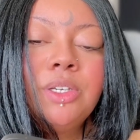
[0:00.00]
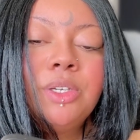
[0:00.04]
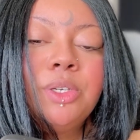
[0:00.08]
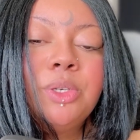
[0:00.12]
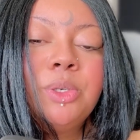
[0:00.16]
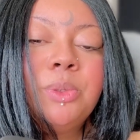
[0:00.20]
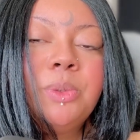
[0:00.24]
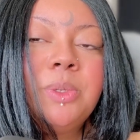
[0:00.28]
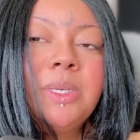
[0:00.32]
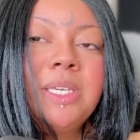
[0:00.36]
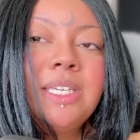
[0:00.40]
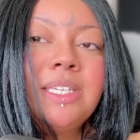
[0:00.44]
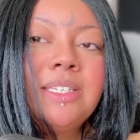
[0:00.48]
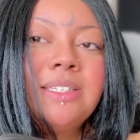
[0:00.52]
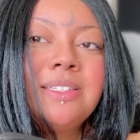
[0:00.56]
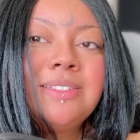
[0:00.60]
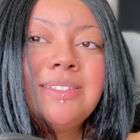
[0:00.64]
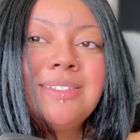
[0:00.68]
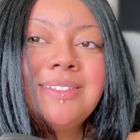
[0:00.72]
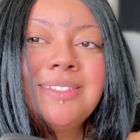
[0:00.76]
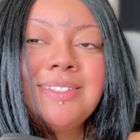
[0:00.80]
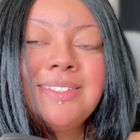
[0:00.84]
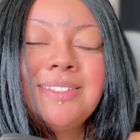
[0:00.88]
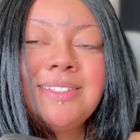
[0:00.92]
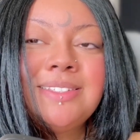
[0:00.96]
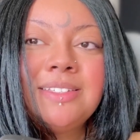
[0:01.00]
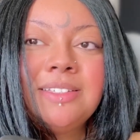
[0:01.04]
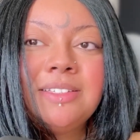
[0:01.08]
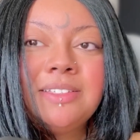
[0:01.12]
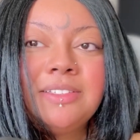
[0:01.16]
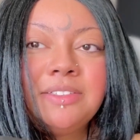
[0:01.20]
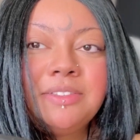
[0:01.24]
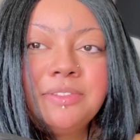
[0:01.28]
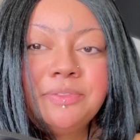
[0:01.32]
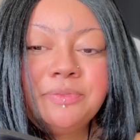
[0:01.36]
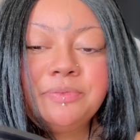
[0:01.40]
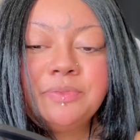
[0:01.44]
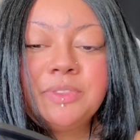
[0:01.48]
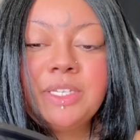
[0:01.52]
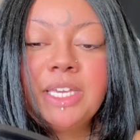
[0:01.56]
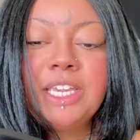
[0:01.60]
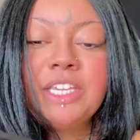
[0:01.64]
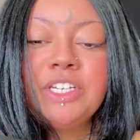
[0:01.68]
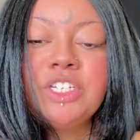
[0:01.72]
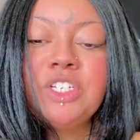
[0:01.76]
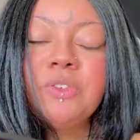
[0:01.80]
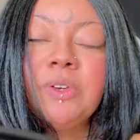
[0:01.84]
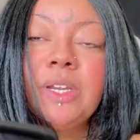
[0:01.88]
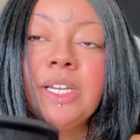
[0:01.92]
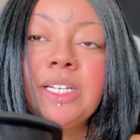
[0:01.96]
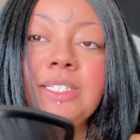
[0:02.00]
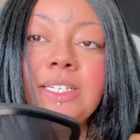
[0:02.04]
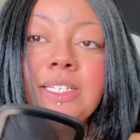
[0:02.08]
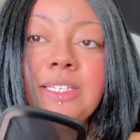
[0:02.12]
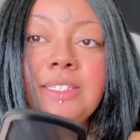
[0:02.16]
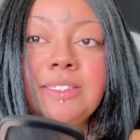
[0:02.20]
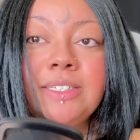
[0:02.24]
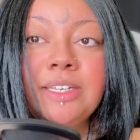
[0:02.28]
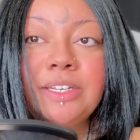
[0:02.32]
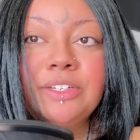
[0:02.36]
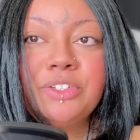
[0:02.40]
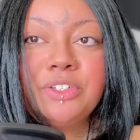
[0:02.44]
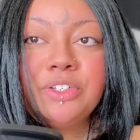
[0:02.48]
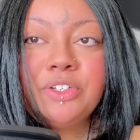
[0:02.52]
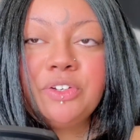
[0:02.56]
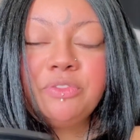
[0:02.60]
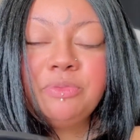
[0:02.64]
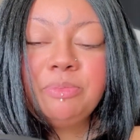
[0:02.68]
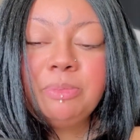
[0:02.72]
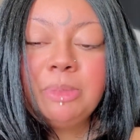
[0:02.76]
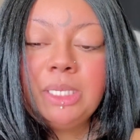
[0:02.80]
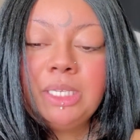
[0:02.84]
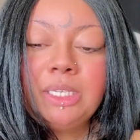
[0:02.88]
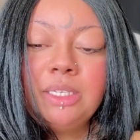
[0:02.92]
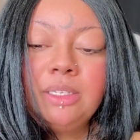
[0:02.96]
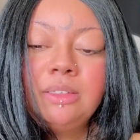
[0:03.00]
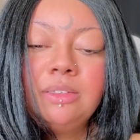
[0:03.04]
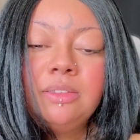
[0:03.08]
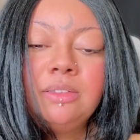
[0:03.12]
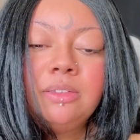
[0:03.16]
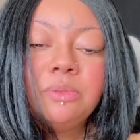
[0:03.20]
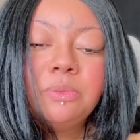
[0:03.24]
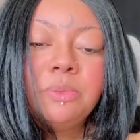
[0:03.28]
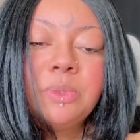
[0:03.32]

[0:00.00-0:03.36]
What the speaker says: who is a direct extension of me.